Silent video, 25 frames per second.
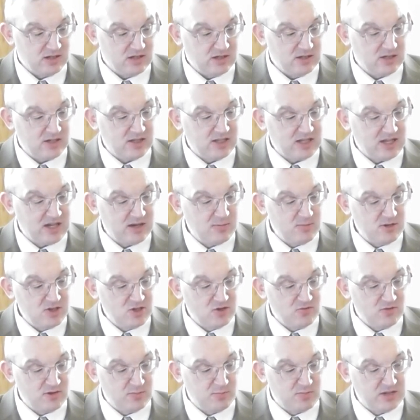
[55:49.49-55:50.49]
that the image
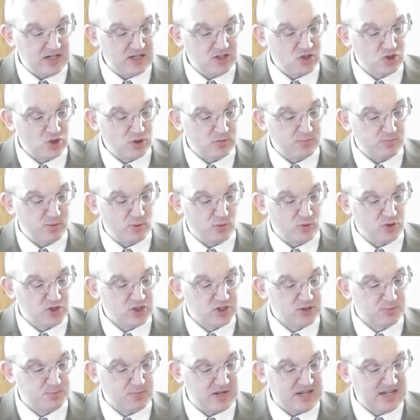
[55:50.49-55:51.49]
of the beast should both
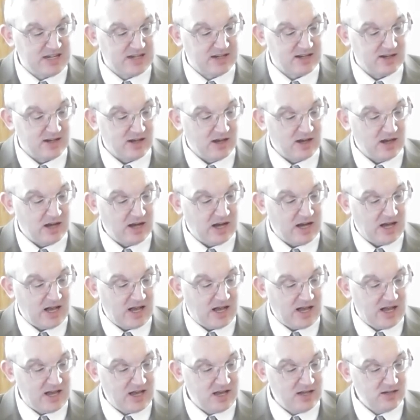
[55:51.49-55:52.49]
speak
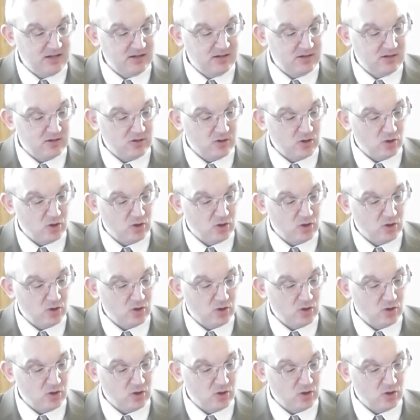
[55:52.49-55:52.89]
and